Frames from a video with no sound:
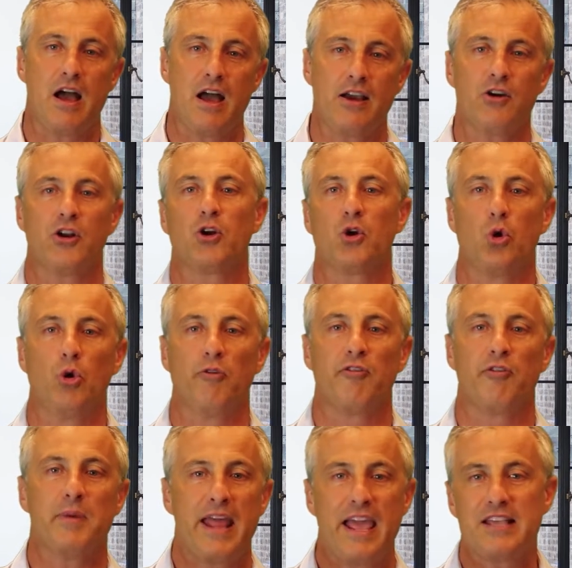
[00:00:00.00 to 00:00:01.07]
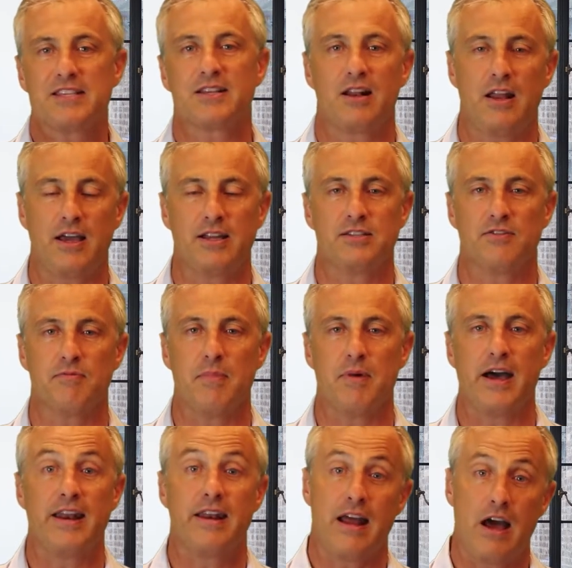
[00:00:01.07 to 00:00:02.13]
I got a call from an ex-client of
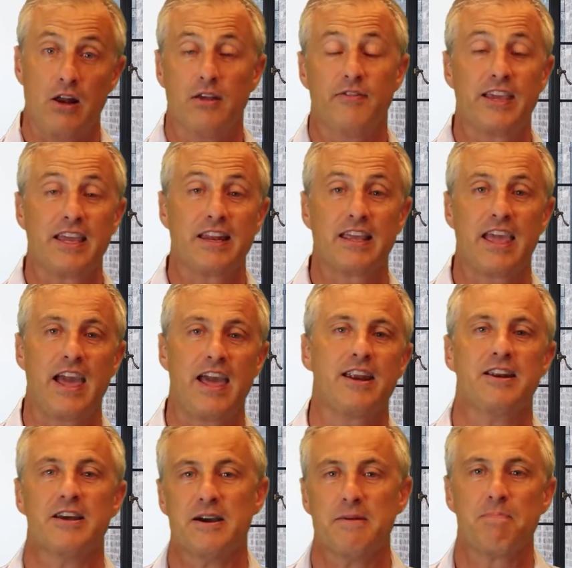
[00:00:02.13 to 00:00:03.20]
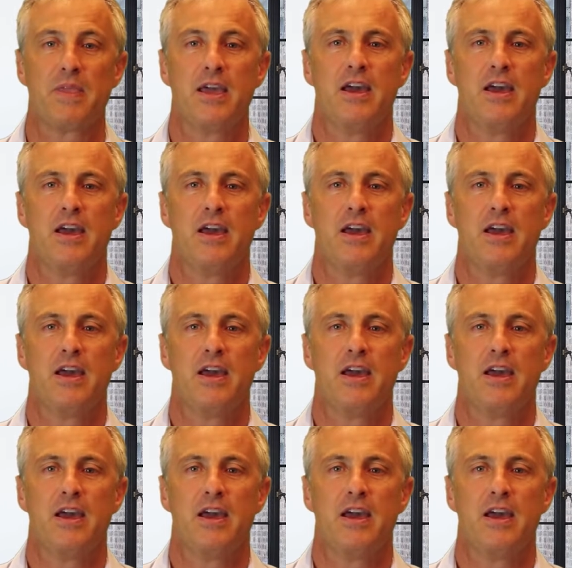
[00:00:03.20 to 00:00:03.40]
mine now living in Canada,